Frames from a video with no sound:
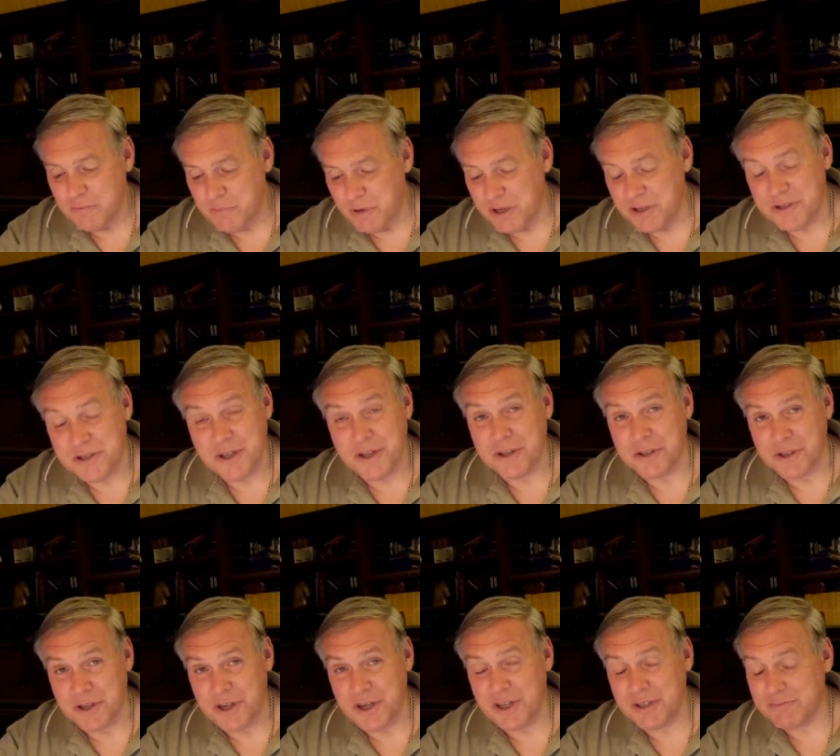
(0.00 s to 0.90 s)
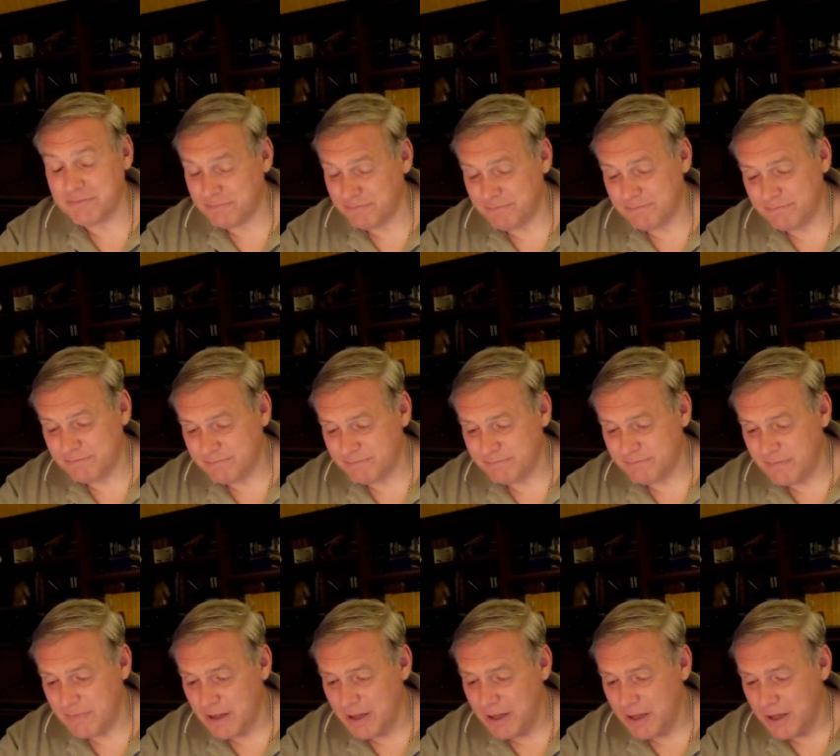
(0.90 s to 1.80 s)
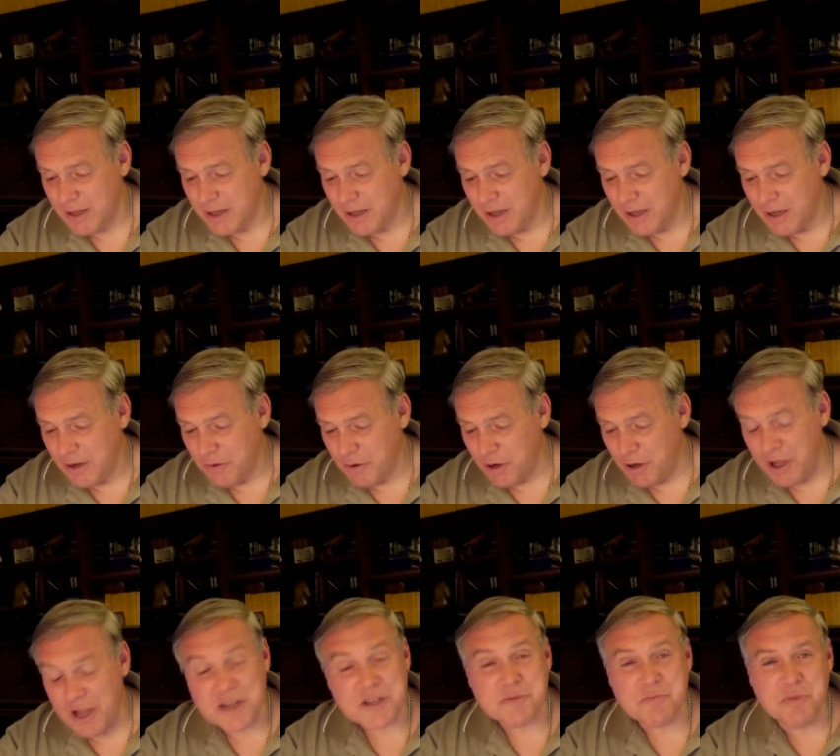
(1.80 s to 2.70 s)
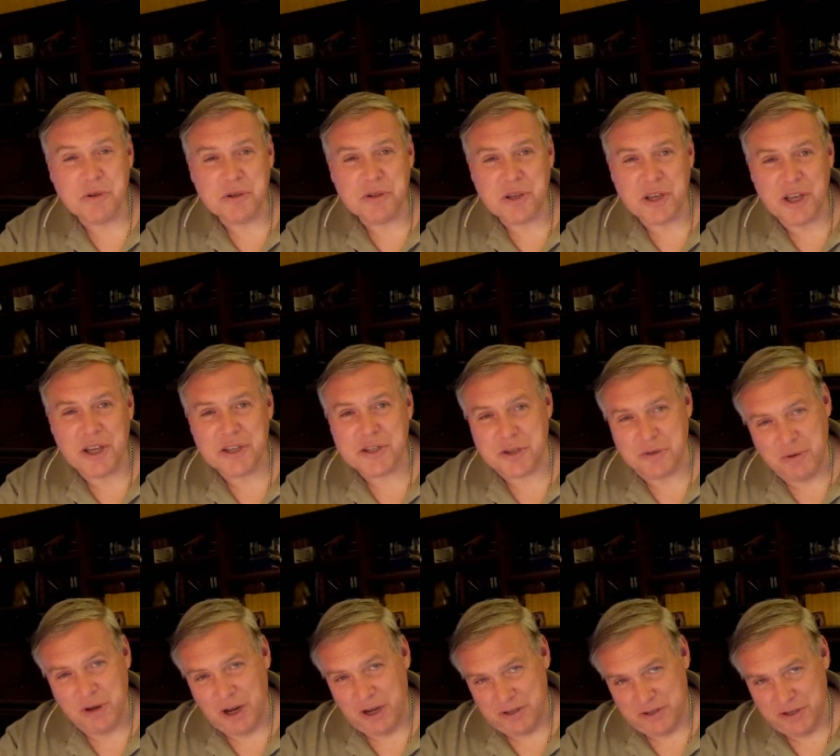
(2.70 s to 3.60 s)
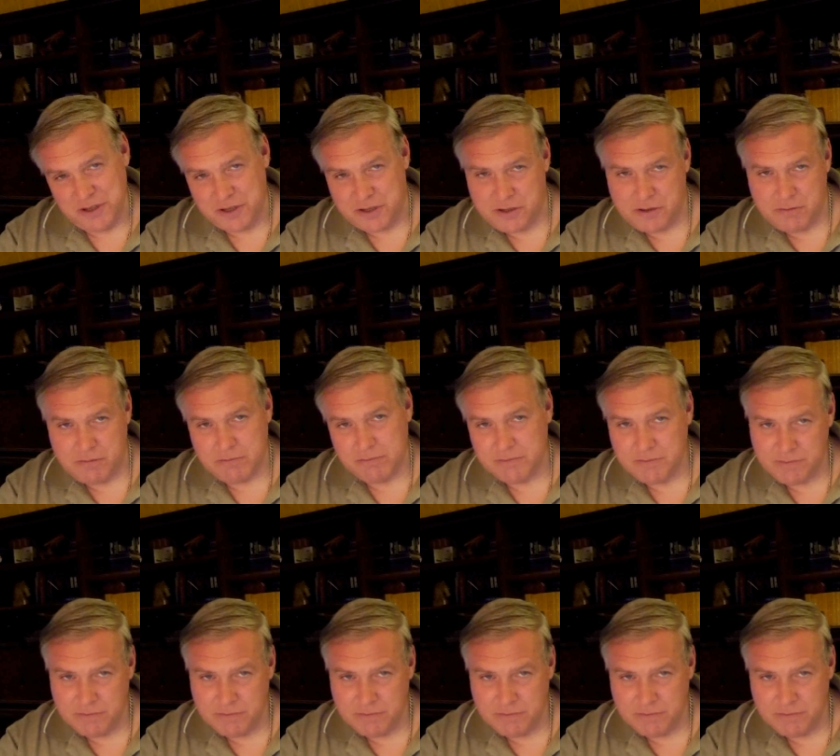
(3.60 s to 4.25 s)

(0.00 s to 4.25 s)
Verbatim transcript: Big deal, ain't it? Well, ask Bill Gates about this.